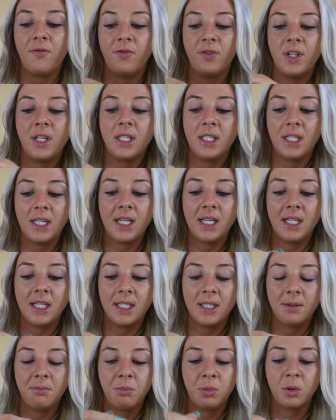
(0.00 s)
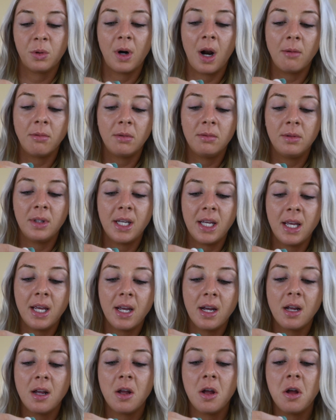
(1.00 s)
This is
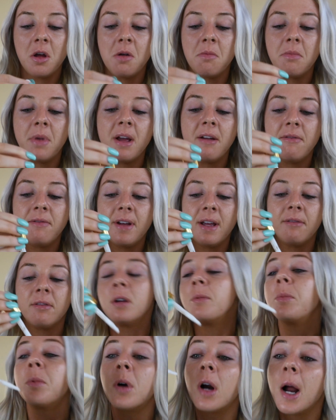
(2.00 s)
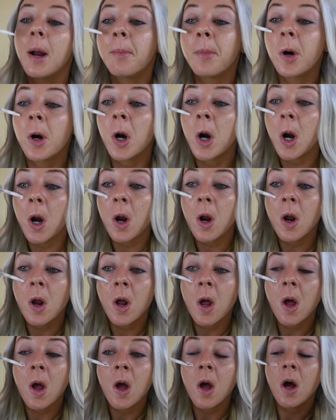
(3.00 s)
probably my favorite primer
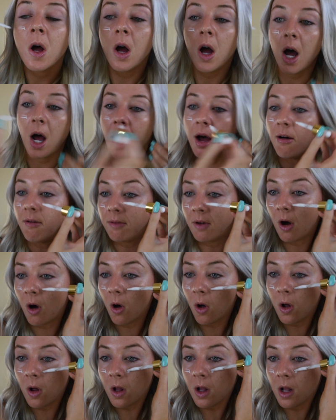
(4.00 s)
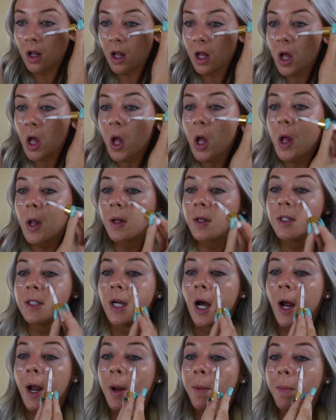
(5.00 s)
of all
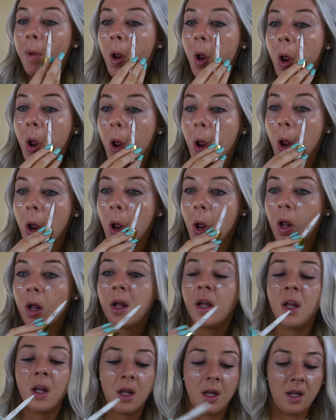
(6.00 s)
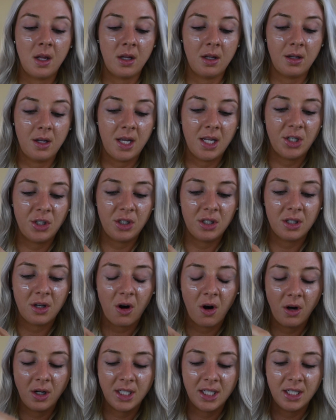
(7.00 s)
time. It's just
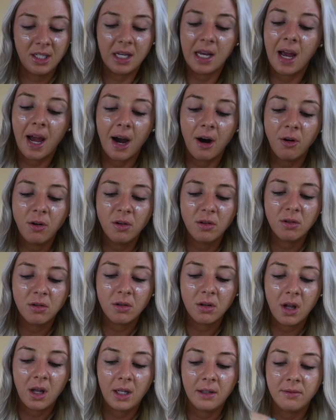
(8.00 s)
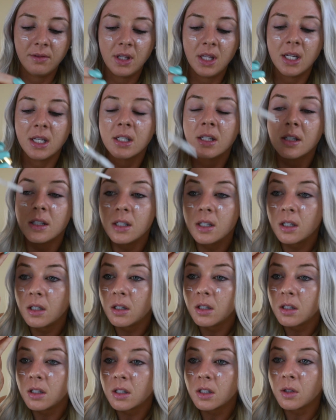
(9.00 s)
hard to get out of this
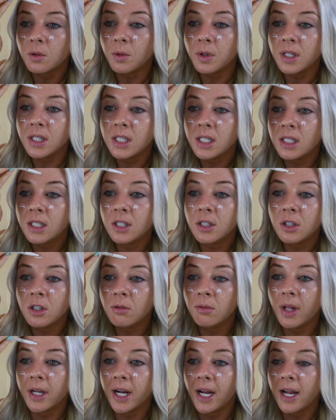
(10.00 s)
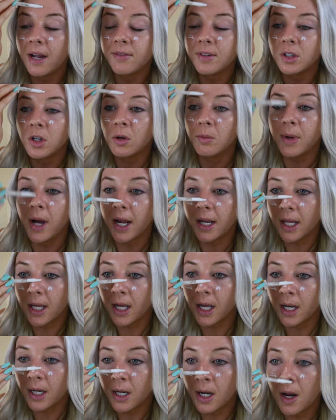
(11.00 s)
squeezy tube. Like, I have to go back
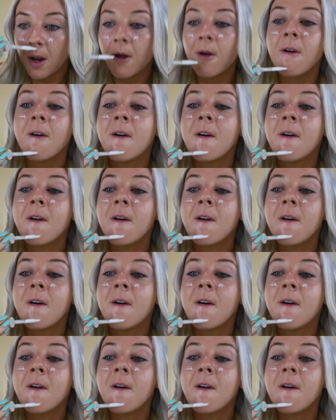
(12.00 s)
in